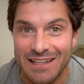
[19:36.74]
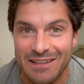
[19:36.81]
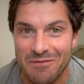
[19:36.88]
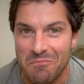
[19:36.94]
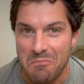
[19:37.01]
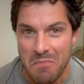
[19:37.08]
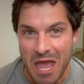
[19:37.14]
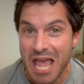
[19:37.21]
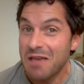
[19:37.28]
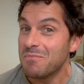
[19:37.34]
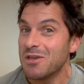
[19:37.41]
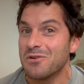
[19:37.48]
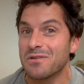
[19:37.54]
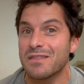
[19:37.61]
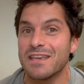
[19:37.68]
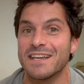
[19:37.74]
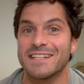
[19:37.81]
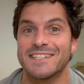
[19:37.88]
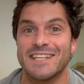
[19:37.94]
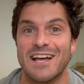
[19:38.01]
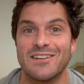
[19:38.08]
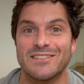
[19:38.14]
maybe you think it
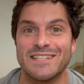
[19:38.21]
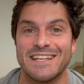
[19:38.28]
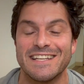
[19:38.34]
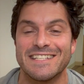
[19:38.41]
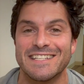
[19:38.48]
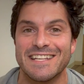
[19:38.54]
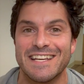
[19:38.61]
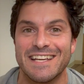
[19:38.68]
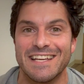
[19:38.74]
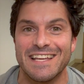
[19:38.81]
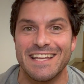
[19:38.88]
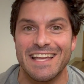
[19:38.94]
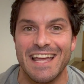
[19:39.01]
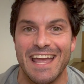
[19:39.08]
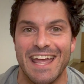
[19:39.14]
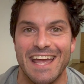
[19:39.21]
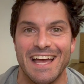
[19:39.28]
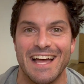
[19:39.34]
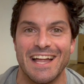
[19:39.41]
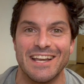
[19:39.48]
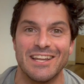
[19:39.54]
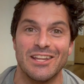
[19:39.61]
sounds easy
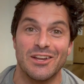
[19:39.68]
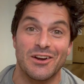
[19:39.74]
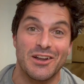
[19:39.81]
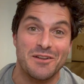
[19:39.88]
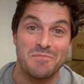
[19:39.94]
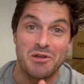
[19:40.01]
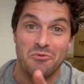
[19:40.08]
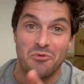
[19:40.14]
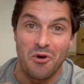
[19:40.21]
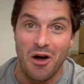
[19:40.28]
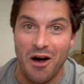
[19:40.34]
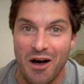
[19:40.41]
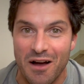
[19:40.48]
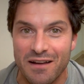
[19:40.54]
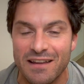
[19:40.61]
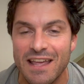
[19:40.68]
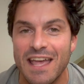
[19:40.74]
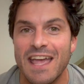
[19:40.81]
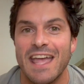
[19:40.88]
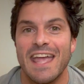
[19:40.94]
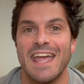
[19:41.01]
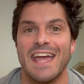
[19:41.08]
and you're gonna be wrong.
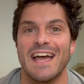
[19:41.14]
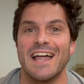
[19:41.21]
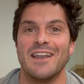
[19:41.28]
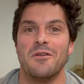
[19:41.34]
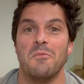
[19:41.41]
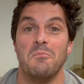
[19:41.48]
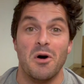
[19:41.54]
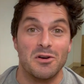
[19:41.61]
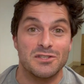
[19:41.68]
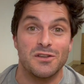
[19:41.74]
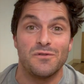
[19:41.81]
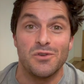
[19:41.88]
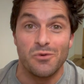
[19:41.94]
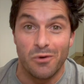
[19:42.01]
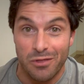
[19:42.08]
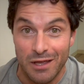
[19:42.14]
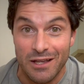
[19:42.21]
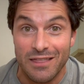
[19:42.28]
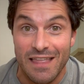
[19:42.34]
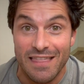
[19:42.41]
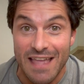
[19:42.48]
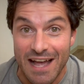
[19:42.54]
And most of you will
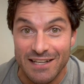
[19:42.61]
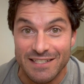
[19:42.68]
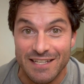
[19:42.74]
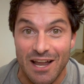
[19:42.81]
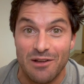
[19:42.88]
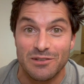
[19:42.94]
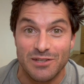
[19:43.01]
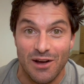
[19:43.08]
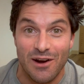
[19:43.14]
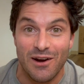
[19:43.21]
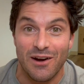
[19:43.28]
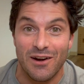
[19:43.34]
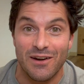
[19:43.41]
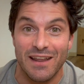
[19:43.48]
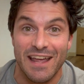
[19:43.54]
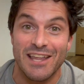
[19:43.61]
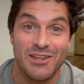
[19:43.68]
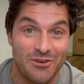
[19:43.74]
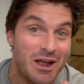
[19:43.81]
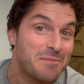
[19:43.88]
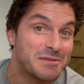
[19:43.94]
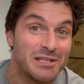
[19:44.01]
think that that sounds hard, and
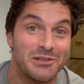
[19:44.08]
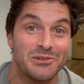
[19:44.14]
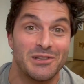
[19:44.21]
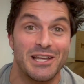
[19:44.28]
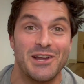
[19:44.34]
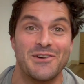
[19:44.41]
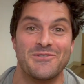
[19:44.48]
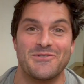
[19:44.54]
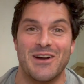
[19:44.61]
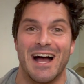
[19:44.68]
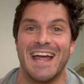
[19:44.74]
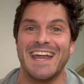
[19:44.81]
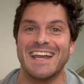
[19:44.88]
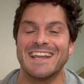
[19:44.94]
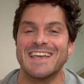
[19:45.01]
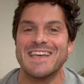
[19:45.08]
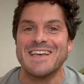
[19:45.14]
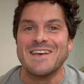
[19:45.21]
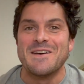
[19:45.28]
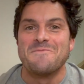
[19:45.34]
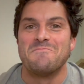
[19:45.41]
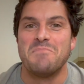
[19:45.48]
you're absolutely right.
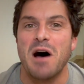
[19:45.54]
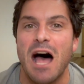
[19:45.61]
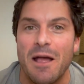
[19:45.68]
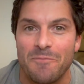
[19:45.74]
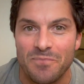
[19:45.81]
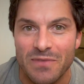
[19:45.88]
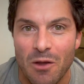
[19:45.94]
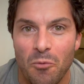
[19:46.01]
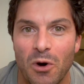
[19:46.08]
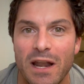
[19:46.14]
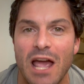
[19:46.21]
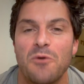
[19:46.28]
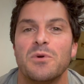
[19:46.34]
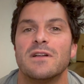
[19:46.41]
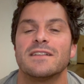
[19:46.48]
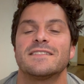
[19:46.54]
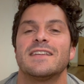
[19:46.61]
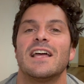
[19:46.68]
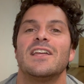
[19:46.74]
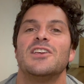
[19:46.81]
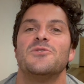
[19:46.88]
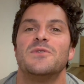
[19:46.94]
But what I will
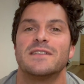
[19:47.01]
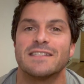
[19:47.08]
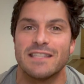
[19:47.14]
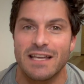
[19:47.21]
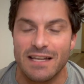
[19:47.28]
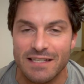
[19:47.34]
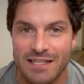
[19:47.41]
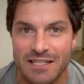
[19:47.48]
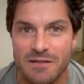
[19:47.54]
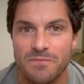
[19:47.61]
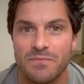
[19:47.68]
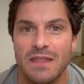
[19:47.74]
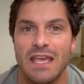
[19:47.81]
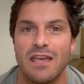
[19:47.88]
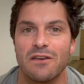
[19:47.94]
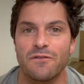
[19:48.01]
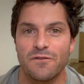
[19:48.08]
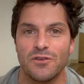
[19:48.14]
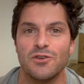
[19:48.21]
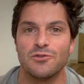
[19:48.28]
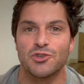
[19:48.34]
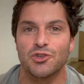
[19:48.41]
tell you is this: if
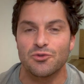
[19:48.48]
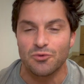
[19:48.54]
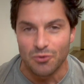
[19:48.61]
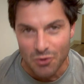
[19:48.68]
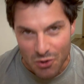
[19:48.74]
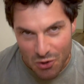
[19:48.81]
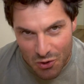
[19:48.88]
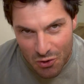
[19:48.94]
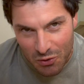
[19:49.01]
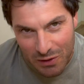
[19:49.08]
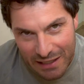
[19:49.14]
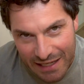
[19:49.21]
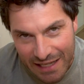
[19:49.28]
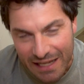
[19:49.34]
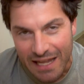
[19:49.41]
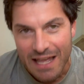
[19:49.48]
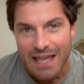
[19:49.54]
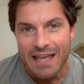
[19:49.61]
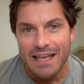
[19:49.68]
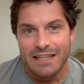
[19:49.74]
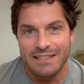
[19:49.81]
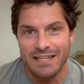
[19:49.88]
you truly
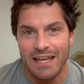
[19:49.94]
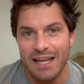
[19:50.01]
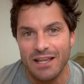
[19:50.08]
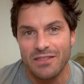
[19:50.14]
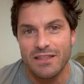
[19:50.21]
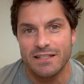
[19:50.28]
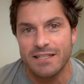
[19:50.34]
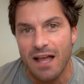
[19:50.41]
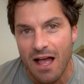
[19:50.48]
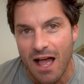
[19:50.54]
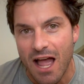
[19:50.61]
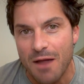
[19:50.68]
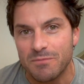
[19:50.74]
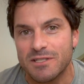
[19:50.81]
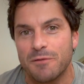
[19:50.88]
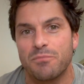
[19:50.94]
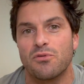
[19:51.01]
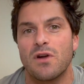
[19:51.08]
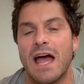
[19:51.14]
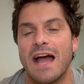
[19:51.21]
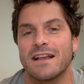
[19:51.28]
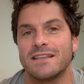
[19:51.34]
take the time to
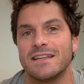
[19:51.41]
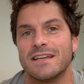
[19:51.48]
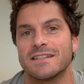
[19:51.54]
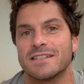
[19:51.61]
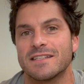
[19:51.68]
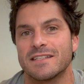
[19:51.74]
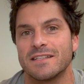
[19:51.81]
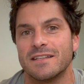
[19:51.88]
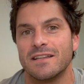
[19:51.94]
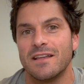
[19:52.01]
practice